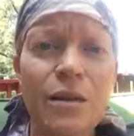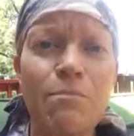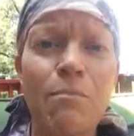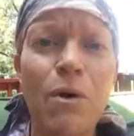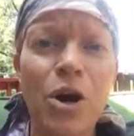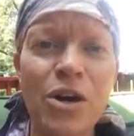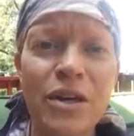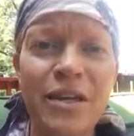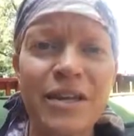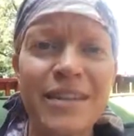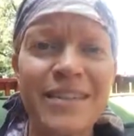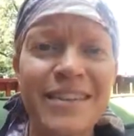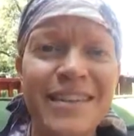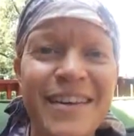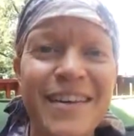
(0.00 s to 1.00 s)

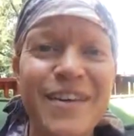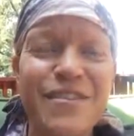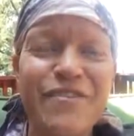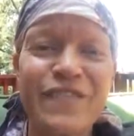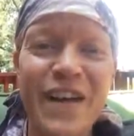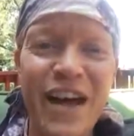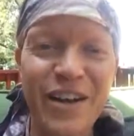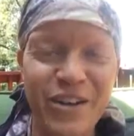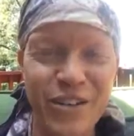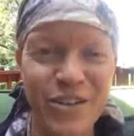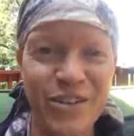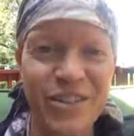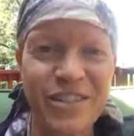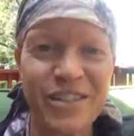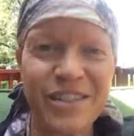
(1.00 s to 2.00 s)
market
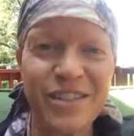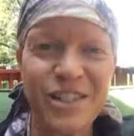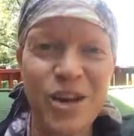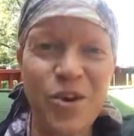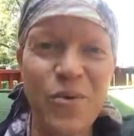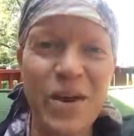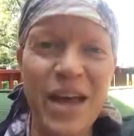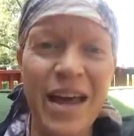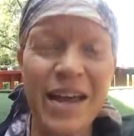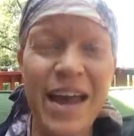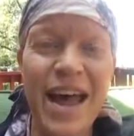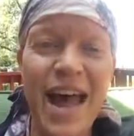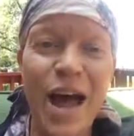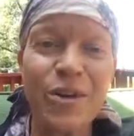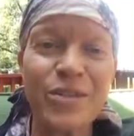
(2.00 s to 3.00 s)
factors. And so we had a
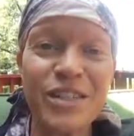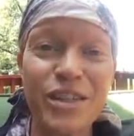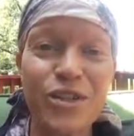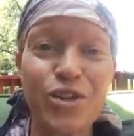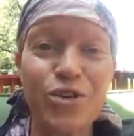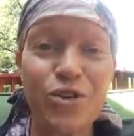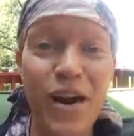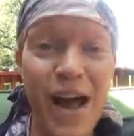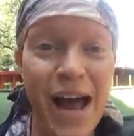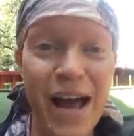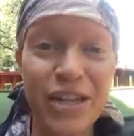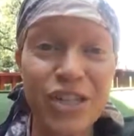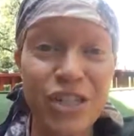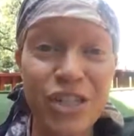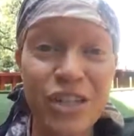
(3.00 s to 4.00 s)
housing
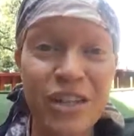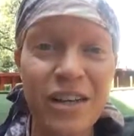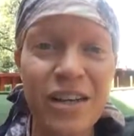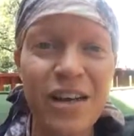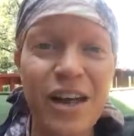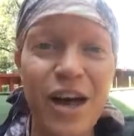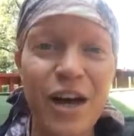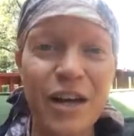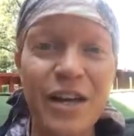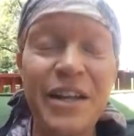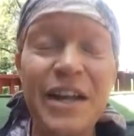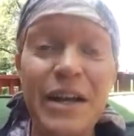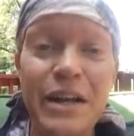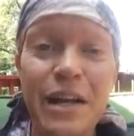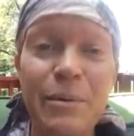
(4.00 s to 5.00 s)
crash,
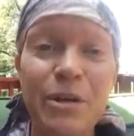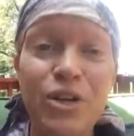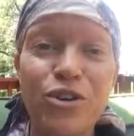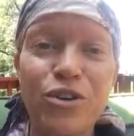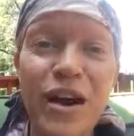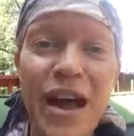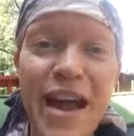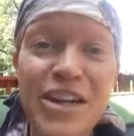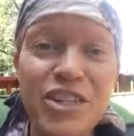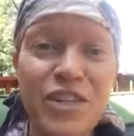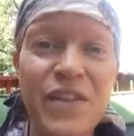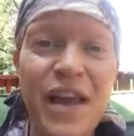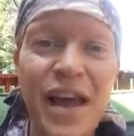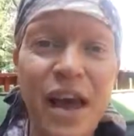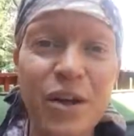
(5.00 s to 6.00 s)
an economic crash
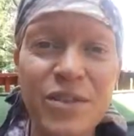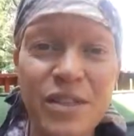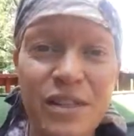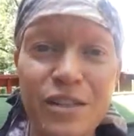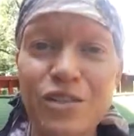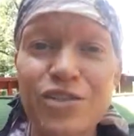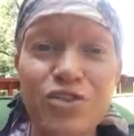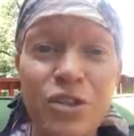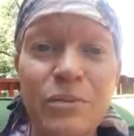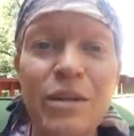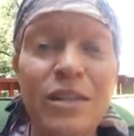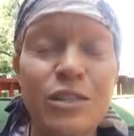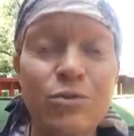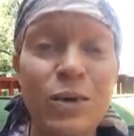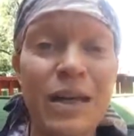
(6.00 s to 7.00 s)
in the housing industry
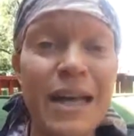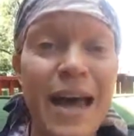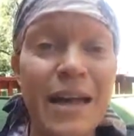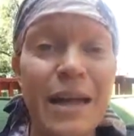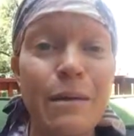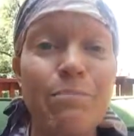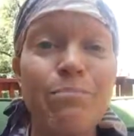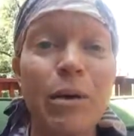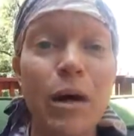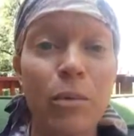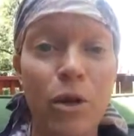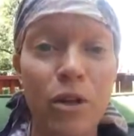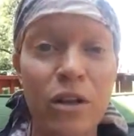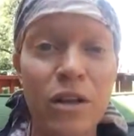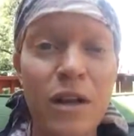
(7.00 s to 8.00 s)
because we had a
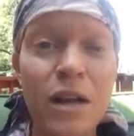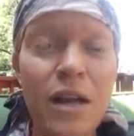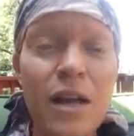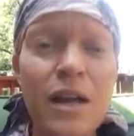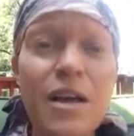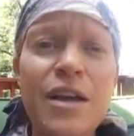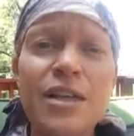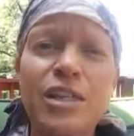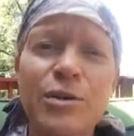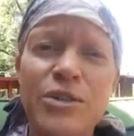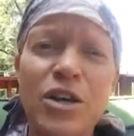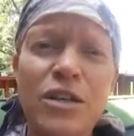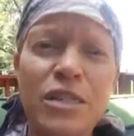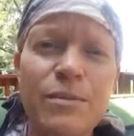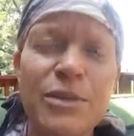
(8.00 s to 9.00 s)
bubble. So
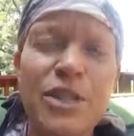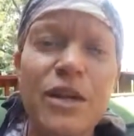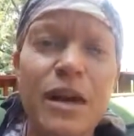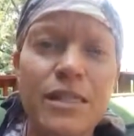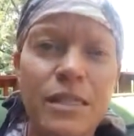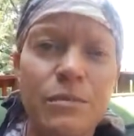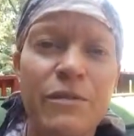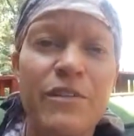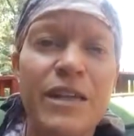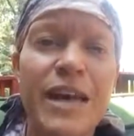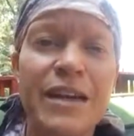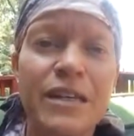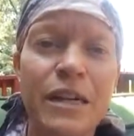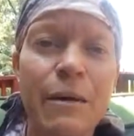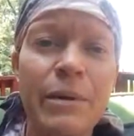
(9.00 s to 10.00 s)
it talks about the concept of an
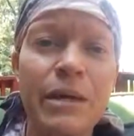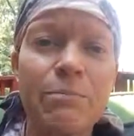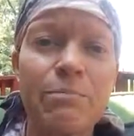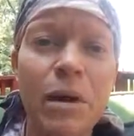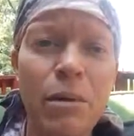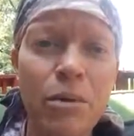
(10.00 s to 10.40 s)
economic